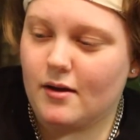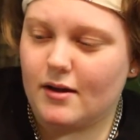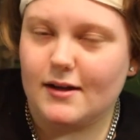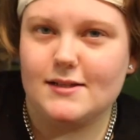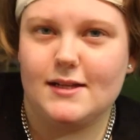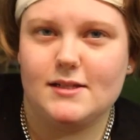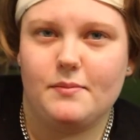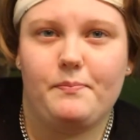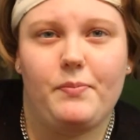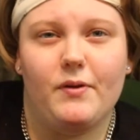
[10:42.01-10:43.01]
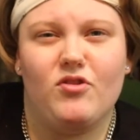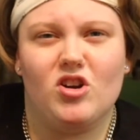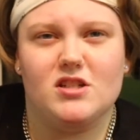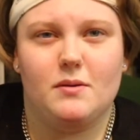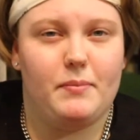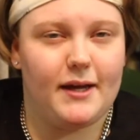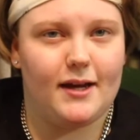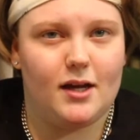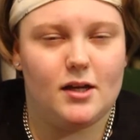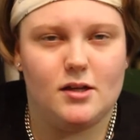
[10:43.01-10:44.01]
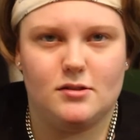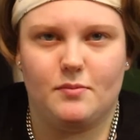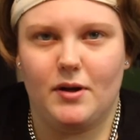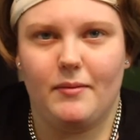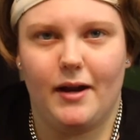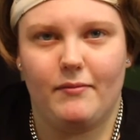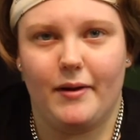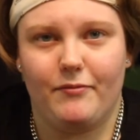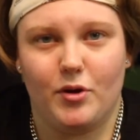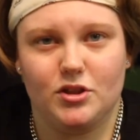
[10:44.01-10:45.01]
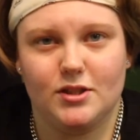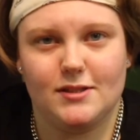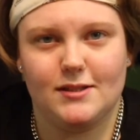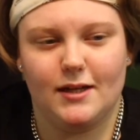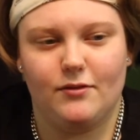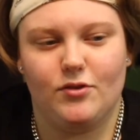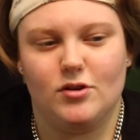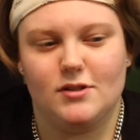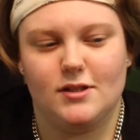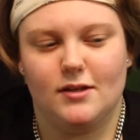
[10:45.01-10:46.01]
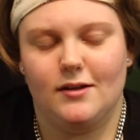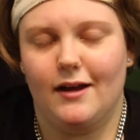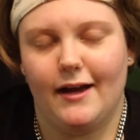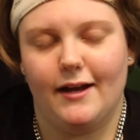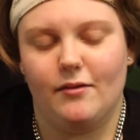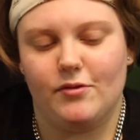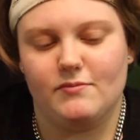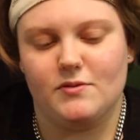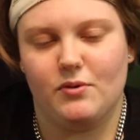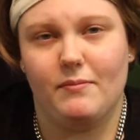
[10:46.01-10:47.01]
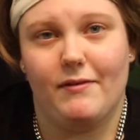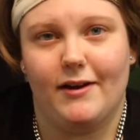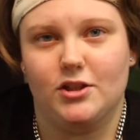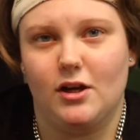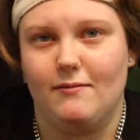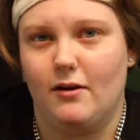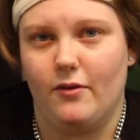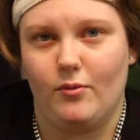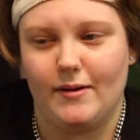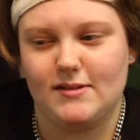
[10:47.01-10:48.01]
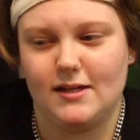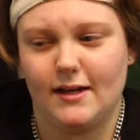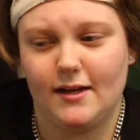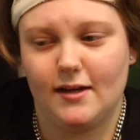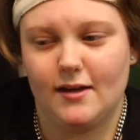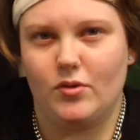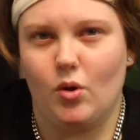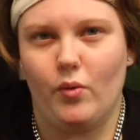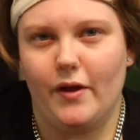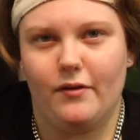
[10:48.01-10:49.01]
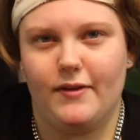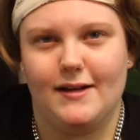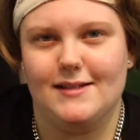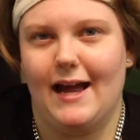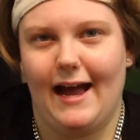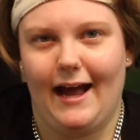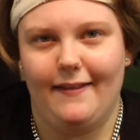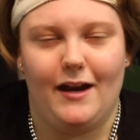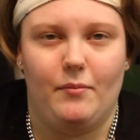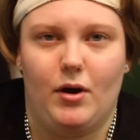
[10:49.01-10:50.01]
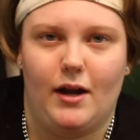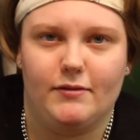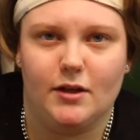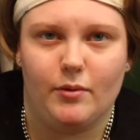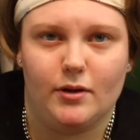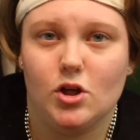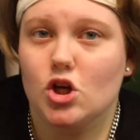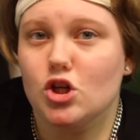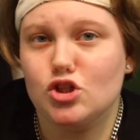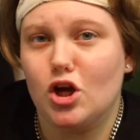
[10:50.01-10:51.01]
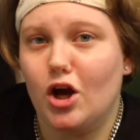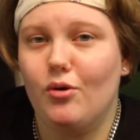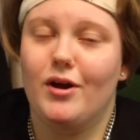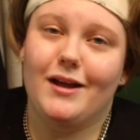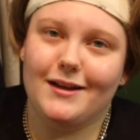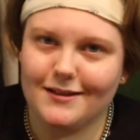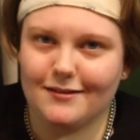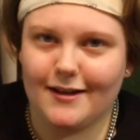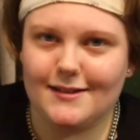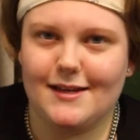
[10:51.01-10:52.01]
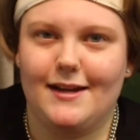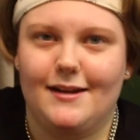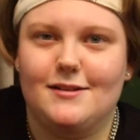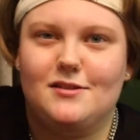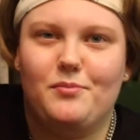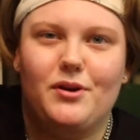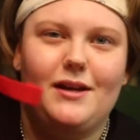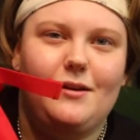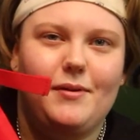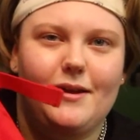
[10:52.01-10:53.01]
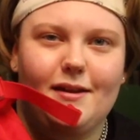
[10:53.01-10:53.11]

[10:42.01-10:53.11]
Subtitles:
because it is the first big Supreme item I've purchased, and first item from Supreme I've actually gotten on the website. The only other thing is a hat that I bought off someone. So, like I said, it is Supreme,